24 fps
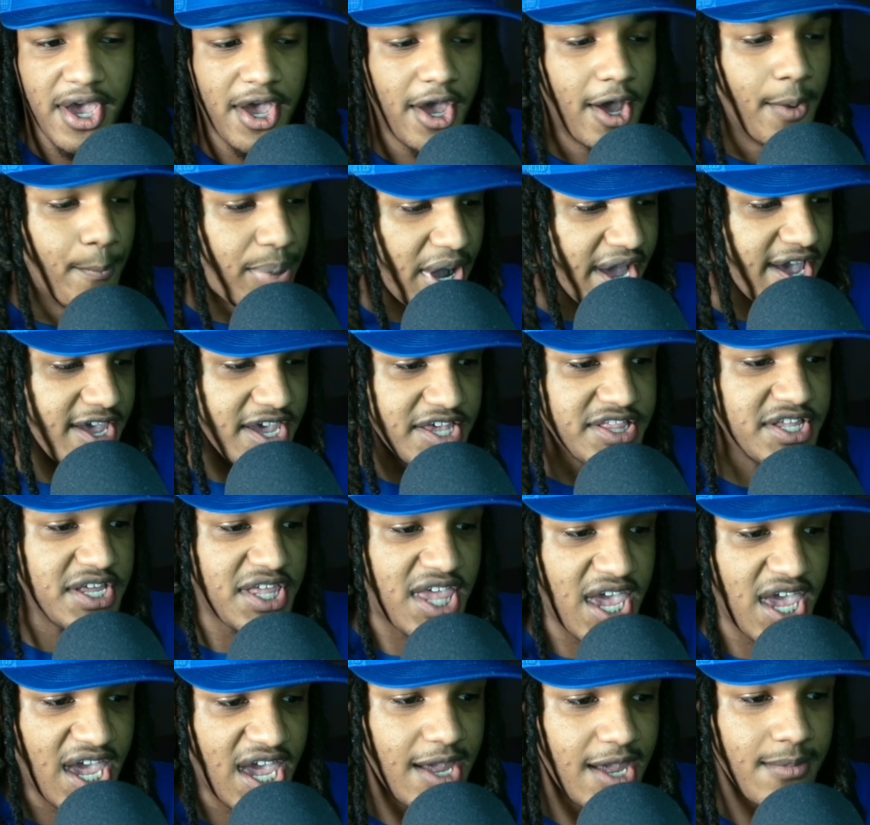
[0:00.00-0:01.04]
But in a
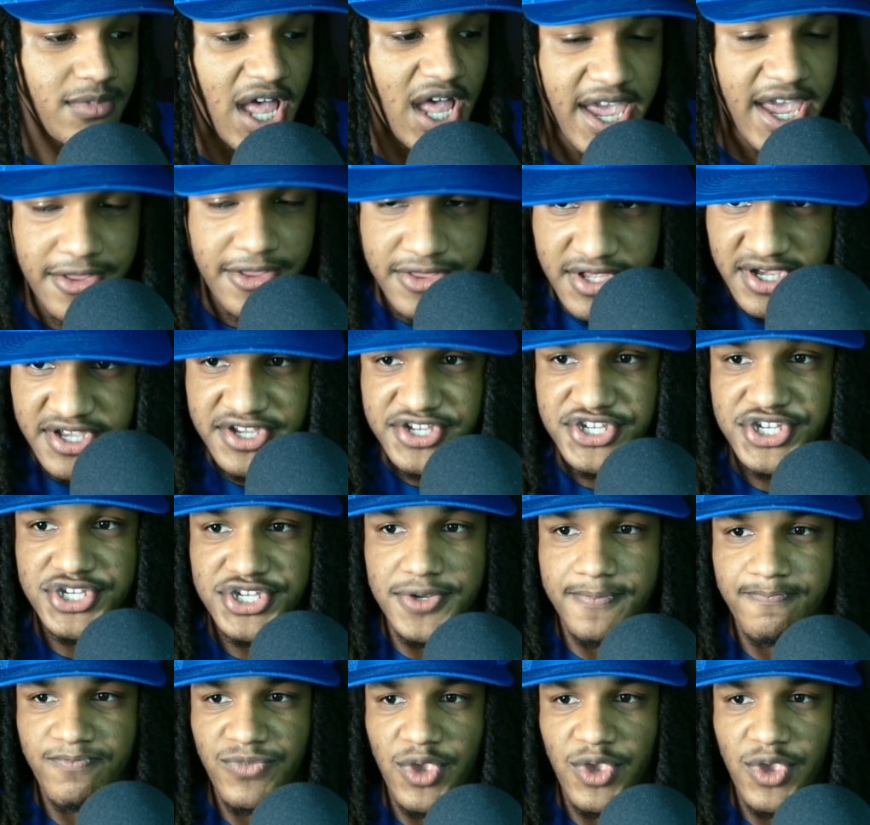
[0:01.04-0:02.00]
game like this,